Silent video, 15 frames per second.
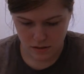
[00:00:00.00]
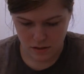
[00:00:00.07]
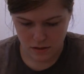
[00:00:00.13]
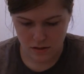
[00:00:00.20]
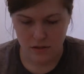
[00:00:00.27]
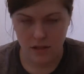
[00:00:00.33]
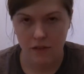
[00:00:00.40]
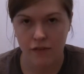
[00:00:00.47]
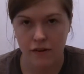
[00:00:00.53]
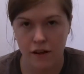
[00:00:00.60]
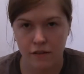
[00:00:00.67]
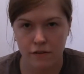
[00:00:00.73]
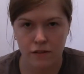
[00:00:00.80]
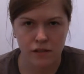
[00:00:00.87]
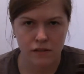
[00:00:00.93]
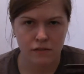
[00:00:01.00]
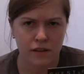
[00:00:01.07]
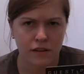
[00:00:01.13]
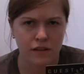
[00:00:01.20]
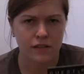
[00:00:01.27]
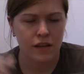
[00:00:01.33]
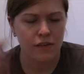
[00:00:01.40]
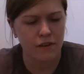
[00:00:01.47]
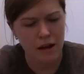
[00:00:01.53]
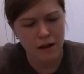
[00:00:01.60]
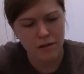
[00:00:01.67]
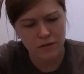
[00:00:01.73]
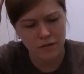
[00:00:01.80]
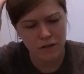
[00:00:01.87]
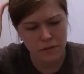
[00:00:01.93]
7 hours
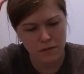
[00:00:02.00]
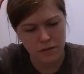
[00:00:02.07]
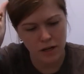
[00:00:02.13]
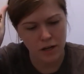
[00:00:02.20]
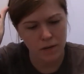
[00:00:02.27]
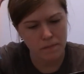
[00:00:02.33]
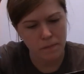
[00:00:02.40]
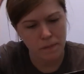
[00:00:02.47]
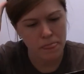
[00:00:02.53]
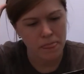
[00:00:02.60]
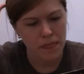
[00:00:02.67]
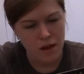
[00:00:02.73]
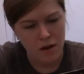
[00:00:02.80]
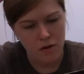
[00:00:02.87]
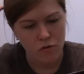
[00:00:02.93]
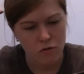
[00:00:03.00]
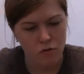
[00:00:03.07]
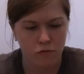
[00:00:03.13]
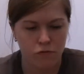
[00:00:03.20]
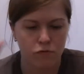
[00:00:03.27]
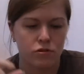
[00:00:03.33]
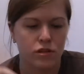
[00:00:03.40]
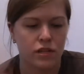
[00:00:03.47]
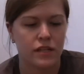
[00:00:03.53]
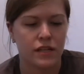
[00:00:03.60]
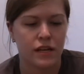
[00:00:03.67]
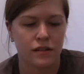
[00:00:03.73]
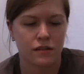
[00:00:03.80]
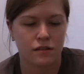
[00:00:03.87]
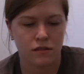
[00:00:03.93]
of game time or 14
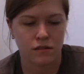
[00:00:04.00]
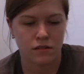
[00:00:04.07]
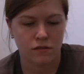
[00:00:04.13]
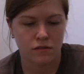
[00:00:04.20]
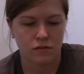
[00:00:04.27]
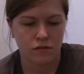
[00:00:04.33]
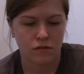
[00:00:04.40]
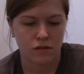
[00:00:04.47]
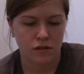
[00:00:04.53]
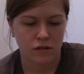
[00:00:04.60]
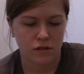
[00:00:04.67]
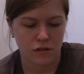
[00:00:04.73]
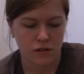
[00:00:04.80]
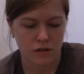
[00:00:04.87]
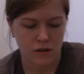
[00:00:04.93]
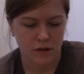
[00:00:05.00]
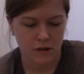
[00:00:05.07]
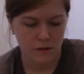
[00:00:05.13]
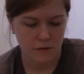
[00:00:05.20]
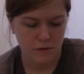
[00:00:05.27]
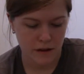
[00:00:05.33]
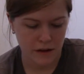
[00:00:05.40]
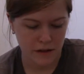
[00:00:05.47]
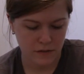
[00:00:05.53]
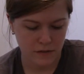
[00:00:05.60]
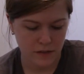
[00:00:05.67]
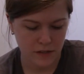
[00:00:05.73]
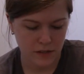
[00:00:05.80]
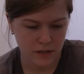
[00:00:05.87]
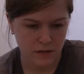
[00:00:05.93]
days of
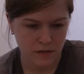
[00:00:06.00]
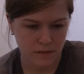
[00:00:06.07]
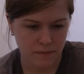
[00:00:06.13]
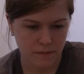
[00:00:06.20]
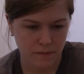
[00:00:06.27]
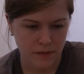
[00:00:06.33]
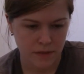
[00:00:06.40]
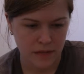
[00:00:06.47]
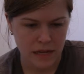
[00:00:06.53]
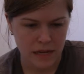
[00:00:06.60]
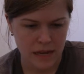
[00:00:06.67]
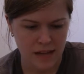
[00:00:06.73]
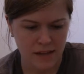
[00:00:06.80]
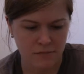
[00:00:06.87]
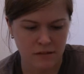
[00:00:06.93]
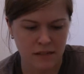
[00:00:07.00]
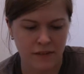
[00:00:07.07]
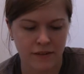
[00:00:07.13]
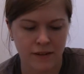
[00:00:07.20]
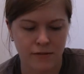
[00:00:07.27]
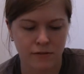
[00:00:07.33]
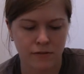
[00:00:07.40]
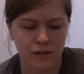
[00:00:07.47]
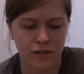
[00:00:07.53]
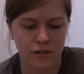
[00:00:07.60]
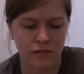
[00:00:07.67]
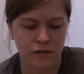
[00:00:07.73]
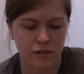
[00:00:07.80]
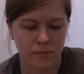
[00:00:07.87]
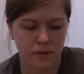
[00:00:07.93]
activation. And it's whichever comes first, so
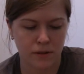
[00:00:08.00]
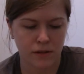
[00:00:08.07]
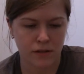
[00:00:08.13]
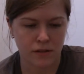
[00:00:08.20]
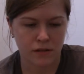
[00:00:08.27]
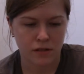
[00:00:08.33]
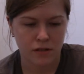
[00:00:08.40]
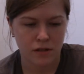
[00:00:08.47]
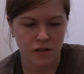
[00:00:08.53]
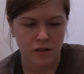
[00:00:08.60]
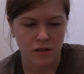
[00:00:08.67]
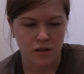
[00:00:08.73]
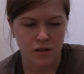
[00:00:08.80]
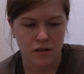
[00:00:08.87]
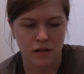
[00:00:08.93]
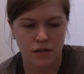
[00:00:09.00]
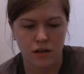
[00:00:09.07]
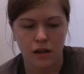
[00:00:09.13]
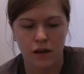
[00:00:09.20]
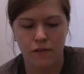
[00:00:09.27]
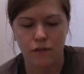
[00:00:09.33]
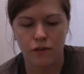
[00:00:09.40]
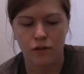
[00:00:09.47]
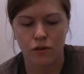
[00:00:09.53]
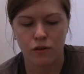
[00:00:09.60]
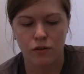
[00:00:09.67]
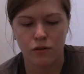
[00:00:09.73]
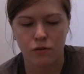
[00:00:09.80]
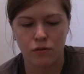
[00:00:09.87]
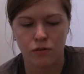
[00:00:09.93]
I suppose if
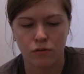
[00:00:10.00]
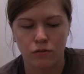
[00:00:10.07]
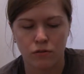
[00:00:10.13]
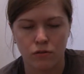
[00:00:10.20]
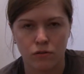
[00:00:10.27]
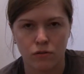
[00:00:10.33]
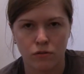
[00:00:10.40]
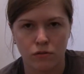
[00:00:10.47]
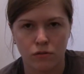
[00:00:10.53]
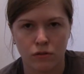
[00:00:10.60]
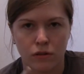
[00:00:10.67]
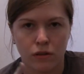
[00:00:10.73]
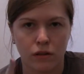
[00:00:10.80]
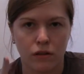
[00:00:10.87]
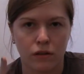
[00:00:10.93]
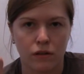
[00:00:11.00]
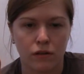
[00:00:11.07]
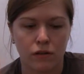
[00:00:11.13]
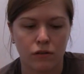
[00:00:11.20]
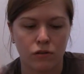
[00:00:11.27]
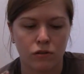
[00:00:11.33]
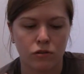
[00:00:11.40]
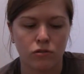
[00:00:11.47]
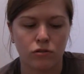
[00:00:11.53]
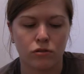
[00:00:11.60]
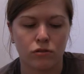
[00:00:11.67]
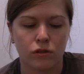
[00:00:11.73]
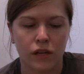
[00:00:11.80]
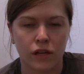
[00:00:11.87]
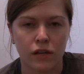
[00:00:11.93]
you use your
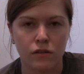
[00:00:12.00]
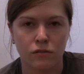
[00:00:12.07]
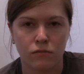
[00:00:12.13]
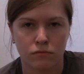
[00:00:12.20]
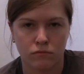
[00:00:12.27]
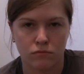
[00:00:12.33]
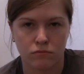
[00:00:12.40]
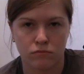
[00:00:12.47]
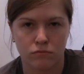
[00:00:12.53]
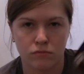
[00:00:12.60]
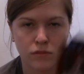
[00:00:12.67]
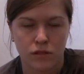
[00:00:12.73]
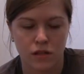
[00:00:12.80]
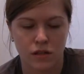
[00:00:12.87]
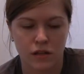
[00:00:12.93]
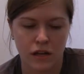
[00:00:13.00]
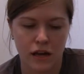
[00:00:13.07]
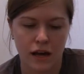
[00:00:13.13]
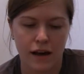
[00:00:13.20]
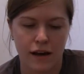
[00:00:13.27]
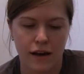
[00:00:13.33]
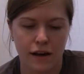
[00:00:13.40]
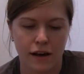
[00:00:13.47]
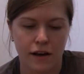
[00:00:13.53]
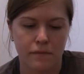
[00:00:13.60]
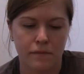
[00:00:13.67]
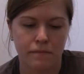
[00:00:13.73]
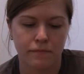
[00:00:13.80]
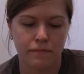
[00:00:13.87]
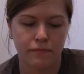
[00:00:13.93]
key,
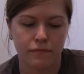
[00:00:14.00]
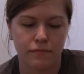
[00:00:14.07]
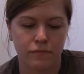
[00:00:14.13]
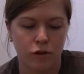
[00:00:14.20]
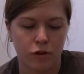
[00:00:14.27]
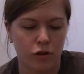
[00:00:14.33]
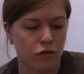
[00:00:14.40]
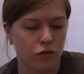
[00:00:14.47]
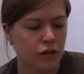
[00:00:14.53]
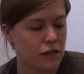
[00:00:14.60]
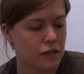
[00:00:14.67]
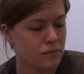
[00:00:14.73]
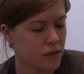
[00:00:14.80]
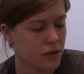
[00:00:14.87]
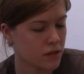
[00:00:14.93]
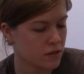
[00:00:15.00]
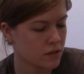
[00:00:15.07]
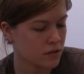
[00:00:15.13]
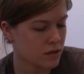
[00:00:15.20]
well, your guest pass,